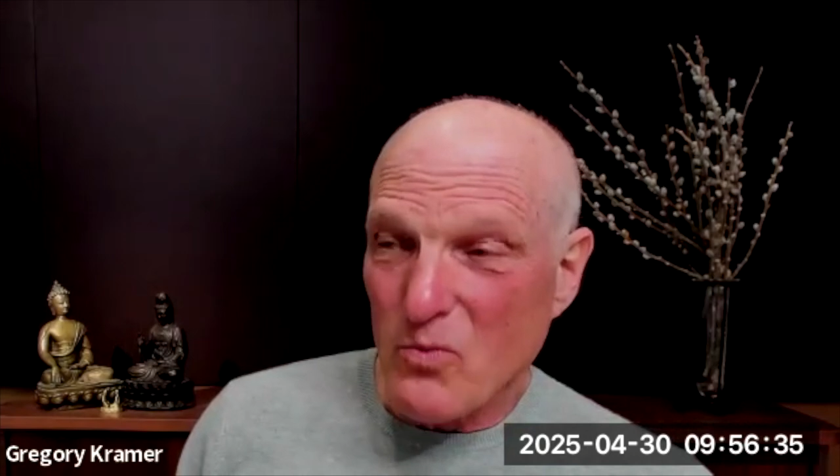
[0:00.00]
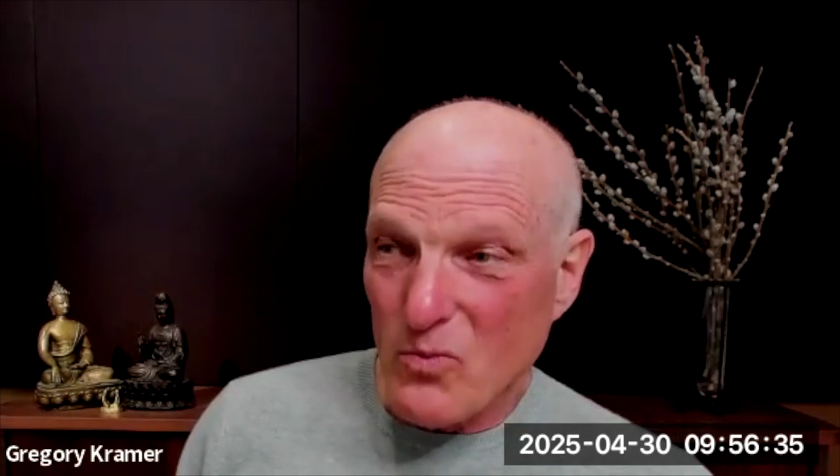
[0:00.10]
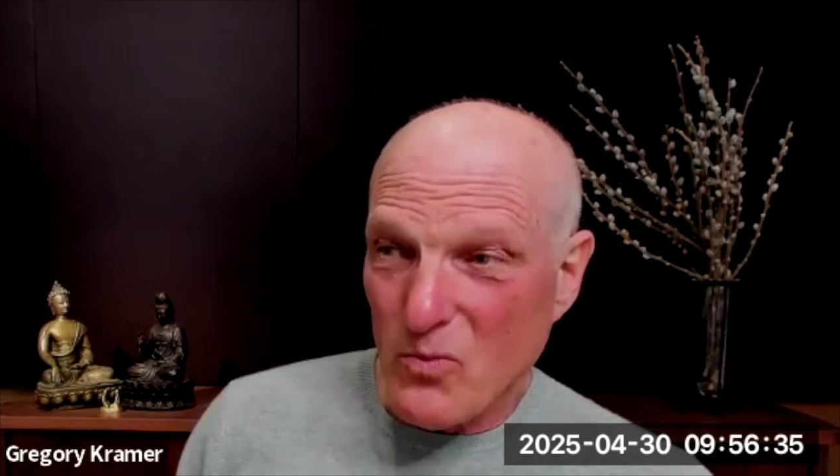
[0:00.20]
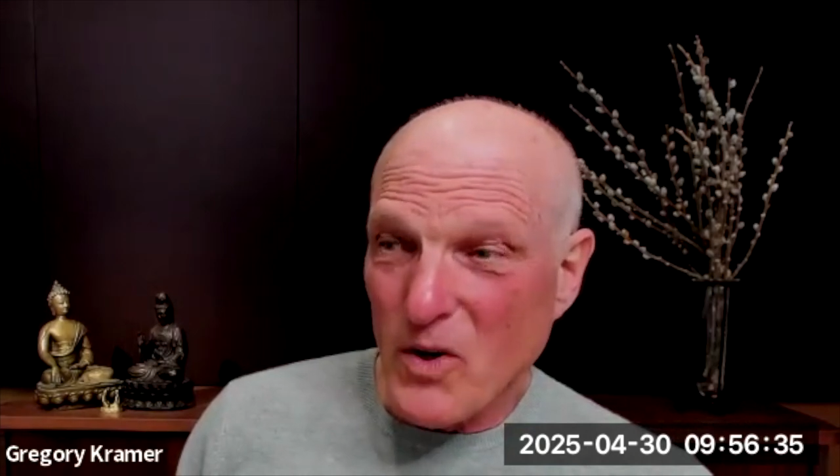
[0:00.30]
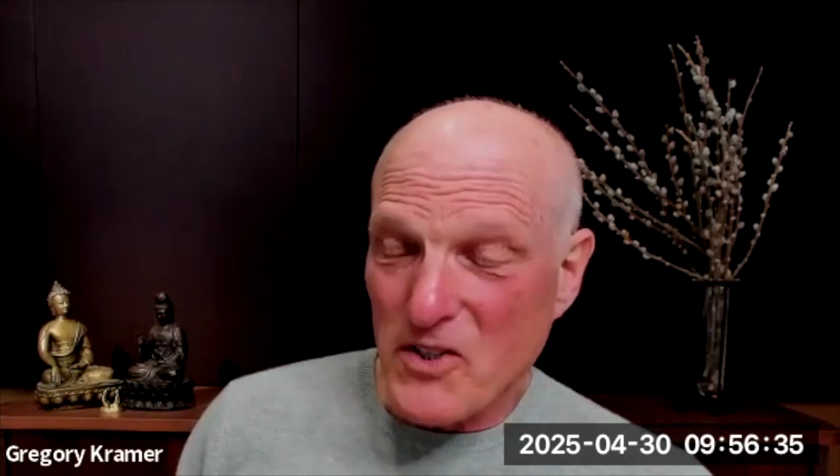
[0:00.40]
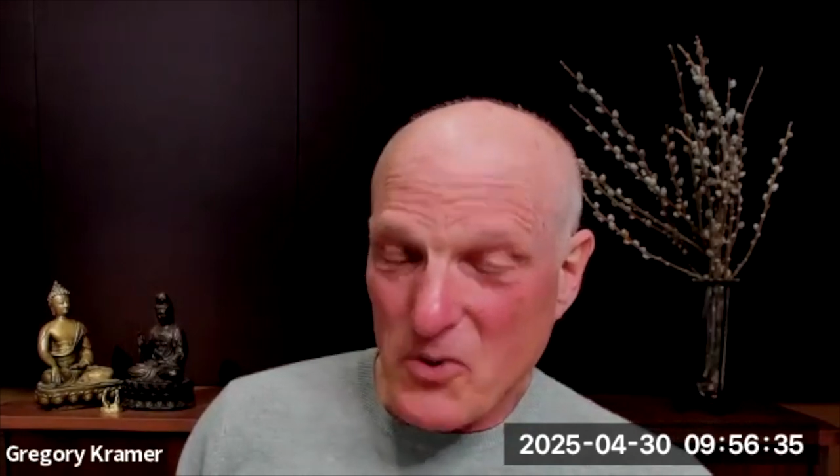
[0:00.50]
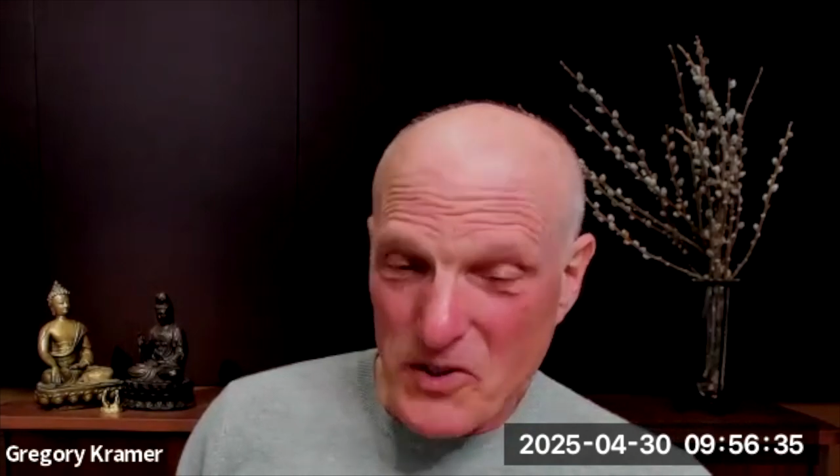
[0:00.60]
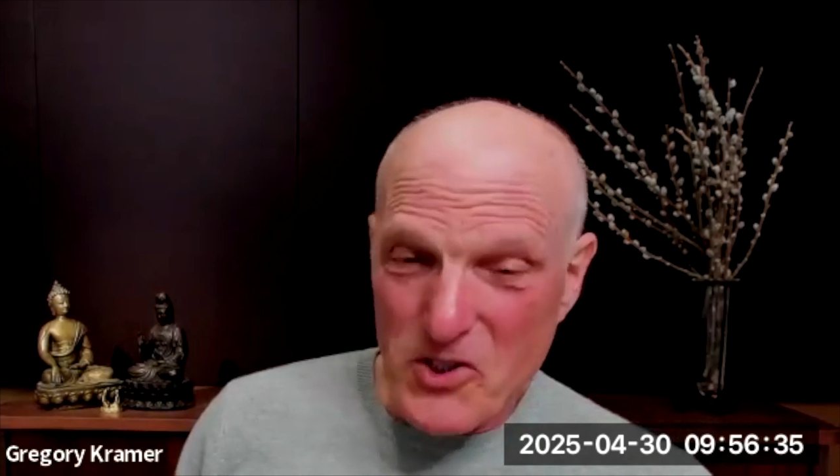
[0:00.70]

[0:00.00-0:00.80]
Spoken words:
once